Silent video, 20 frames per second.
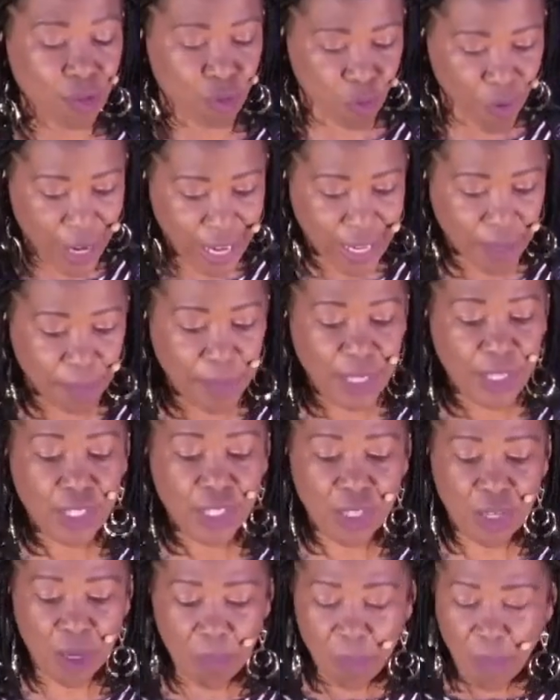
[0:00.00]
Right,
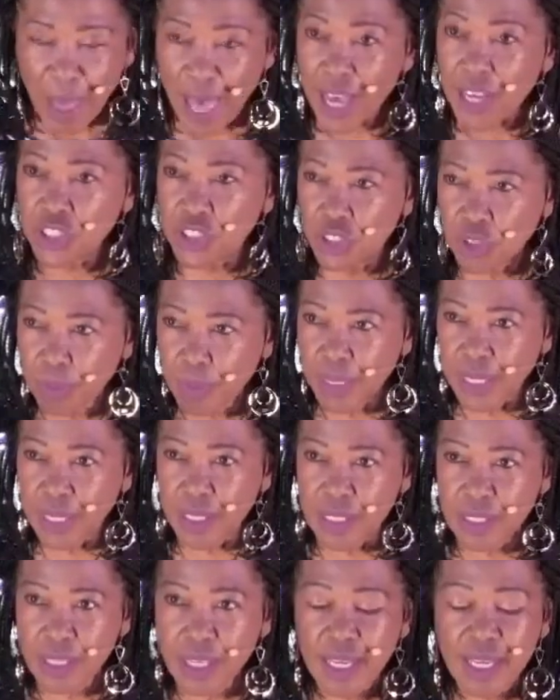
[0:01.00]
because compassion
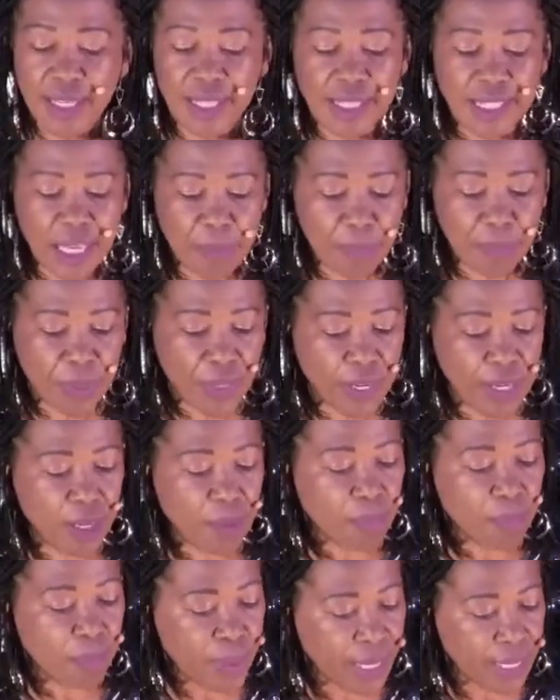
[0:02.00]
means
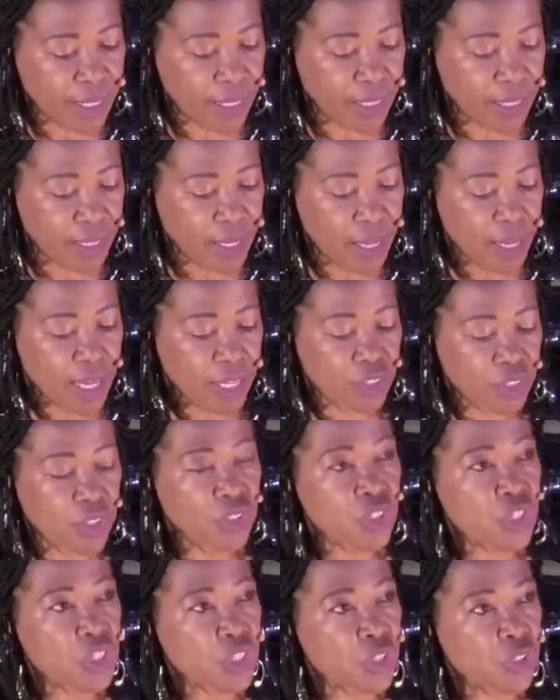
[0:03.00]
sympathetic pity and
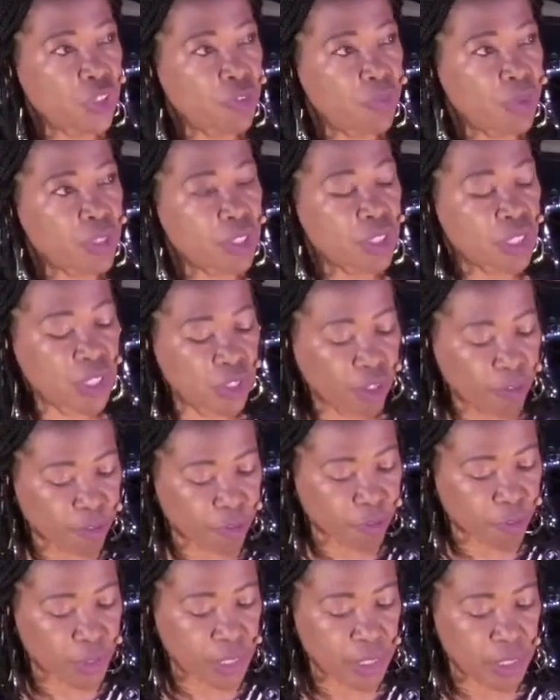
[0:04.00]
concern for the
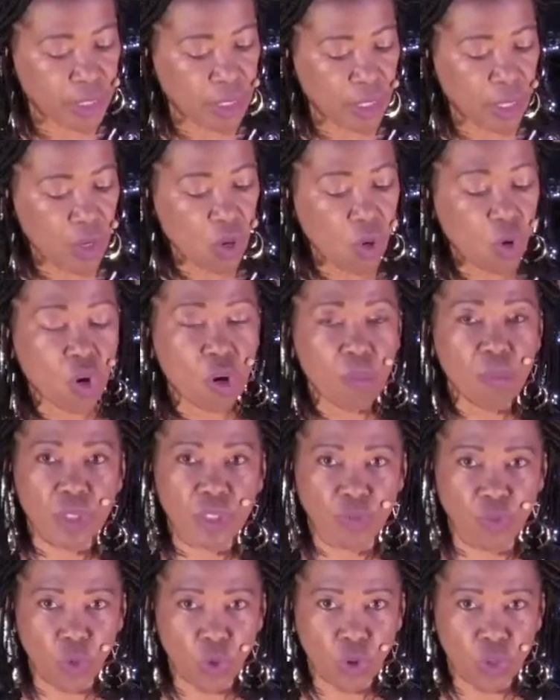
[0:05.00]
sufferings or
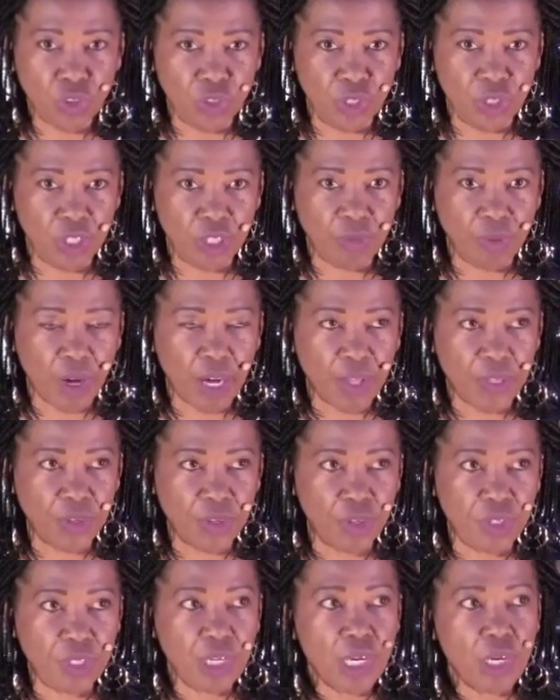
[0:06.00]
misfortunes of
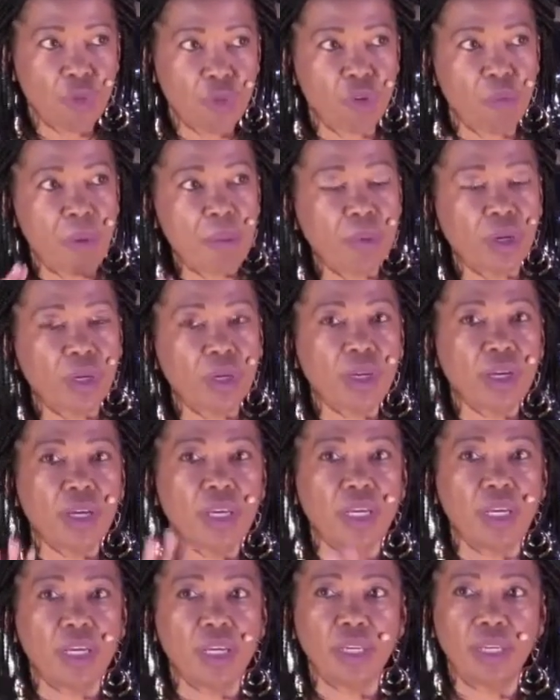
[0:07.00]
others. Remember,
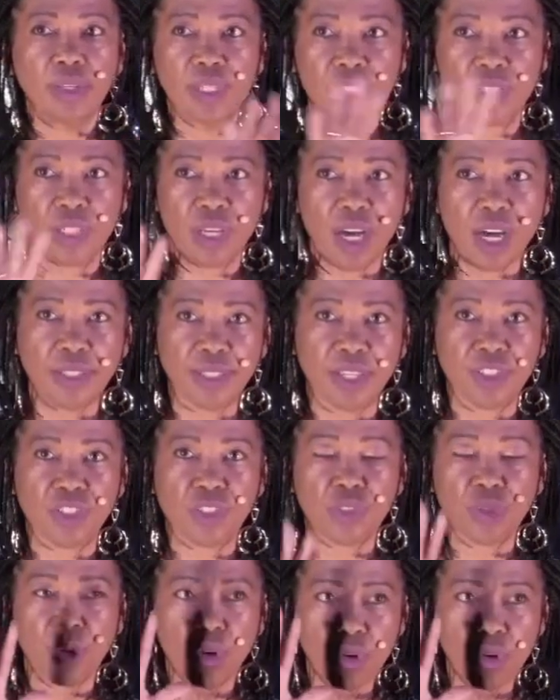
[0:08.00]
in this
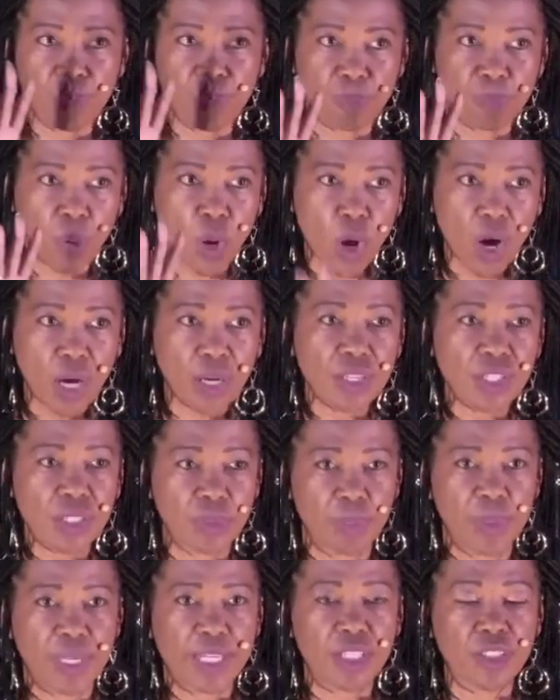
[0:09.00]
context, Paul is
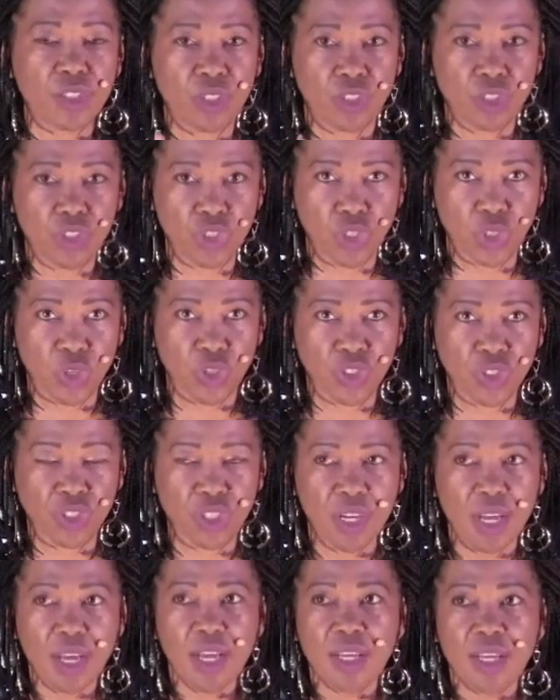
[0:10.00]
speaking to the church.
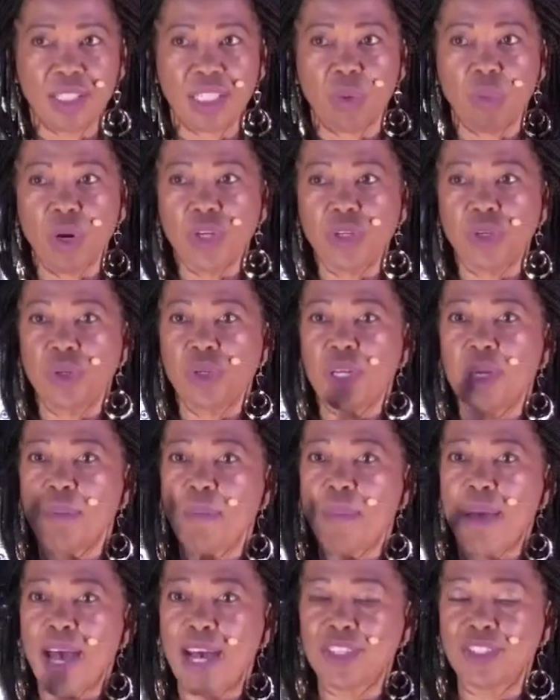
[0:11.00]
So I want you to
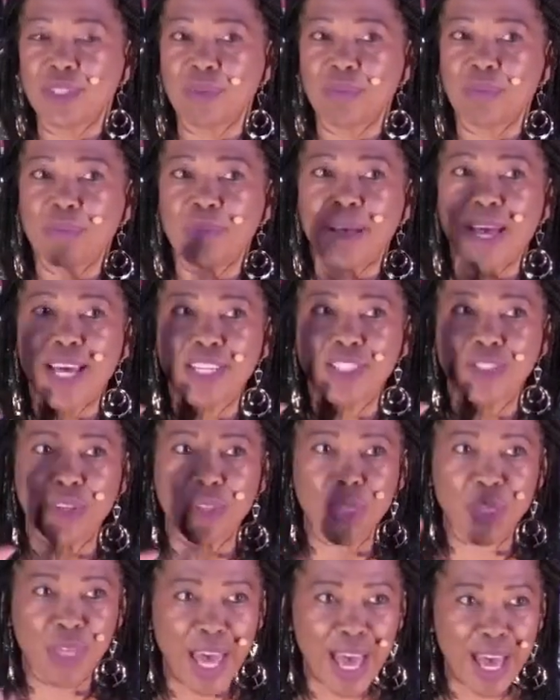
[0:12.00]
imagine Pastor
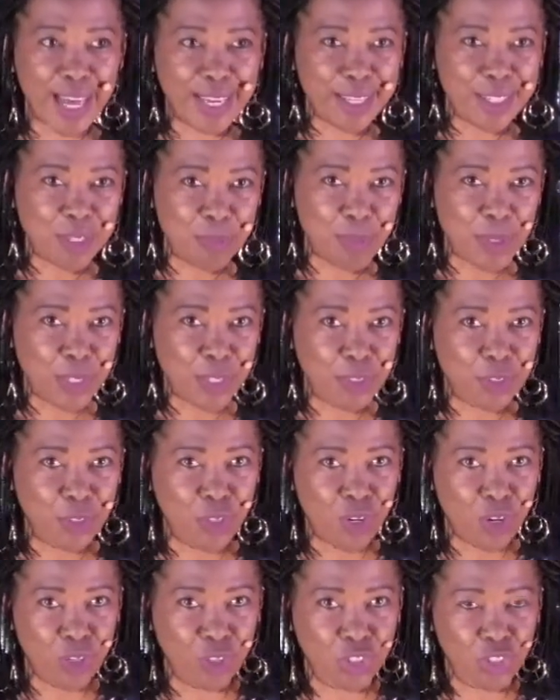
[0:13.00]
Thad speaking to
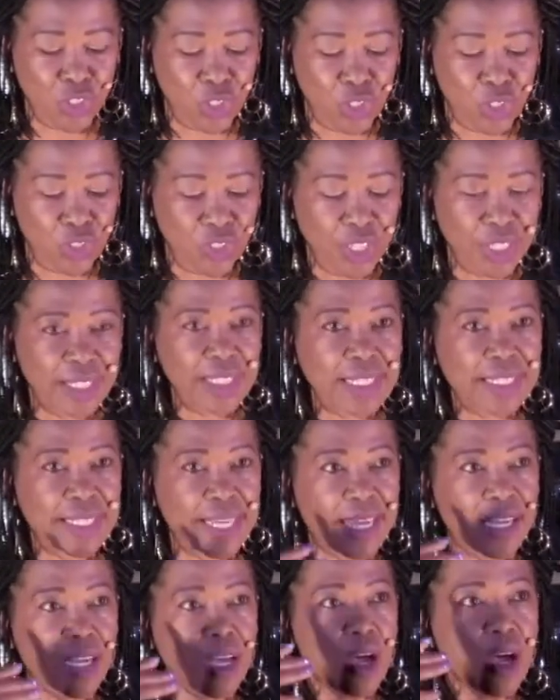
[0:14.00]
our church, and he's
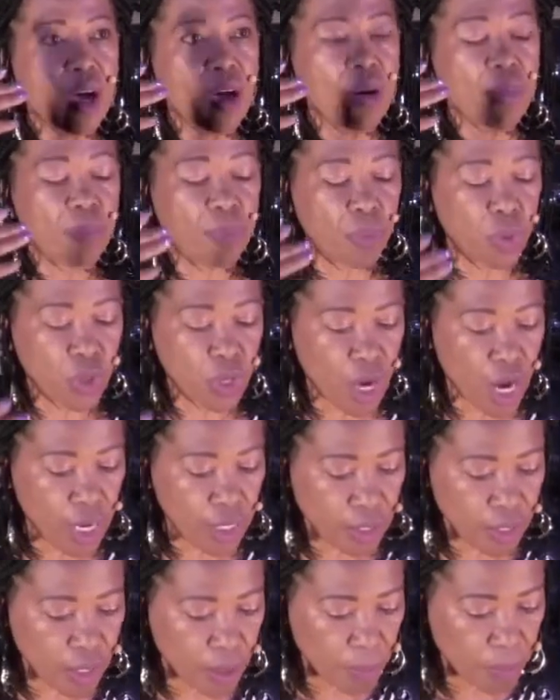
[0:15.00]
saying, Put
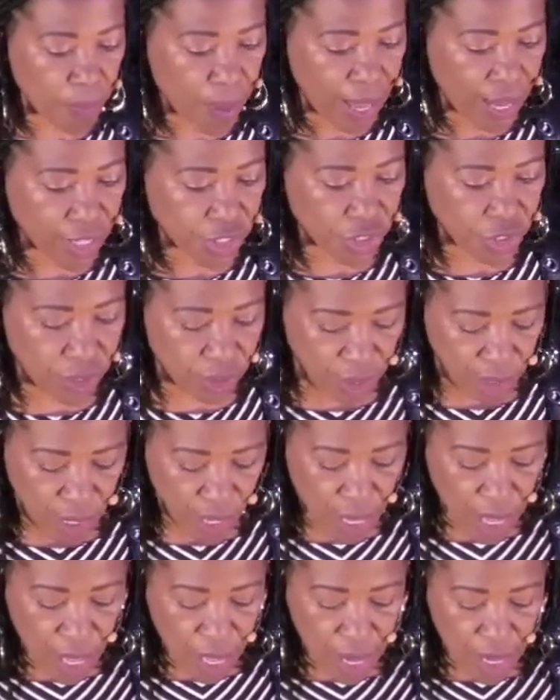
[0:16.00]
on compassion.
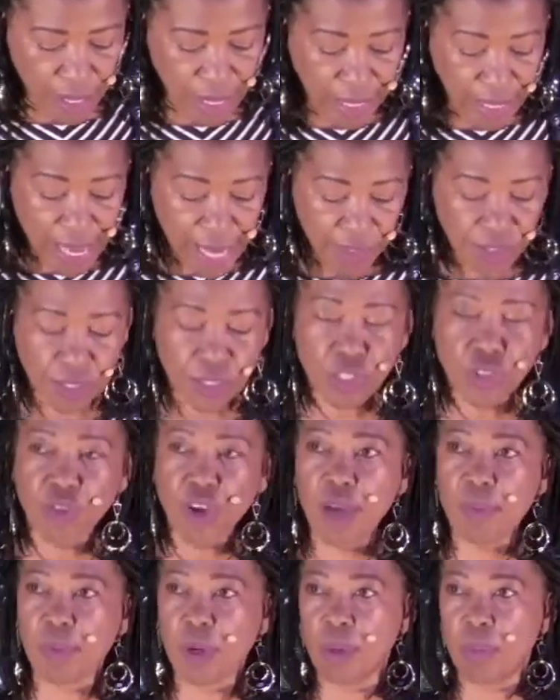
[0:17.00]
And I like to
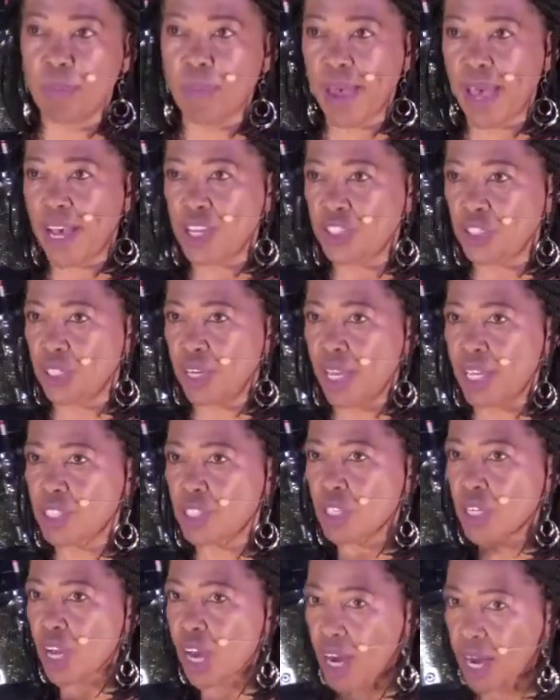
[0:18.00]
describe compassion as
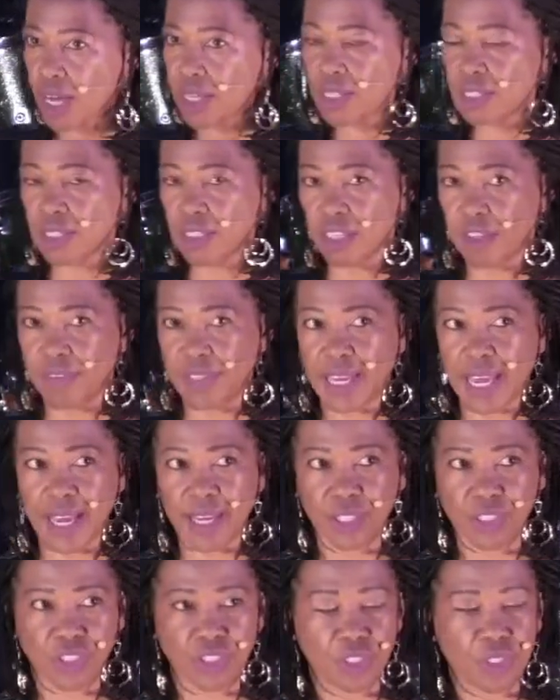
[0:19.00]
God's love in
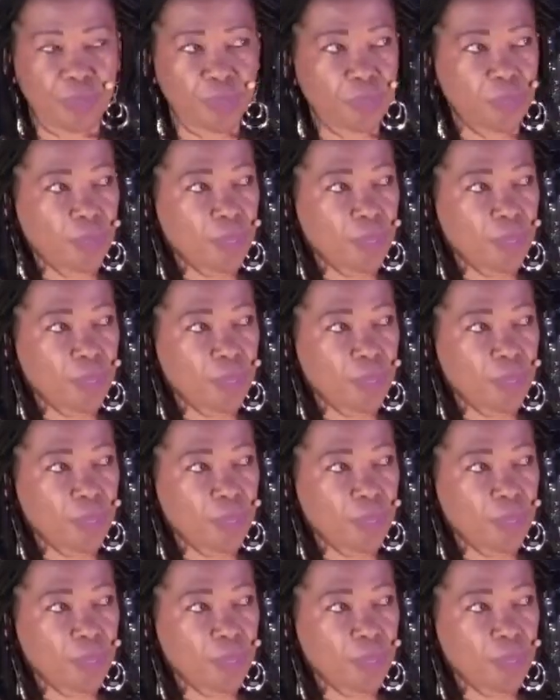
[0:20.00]
action.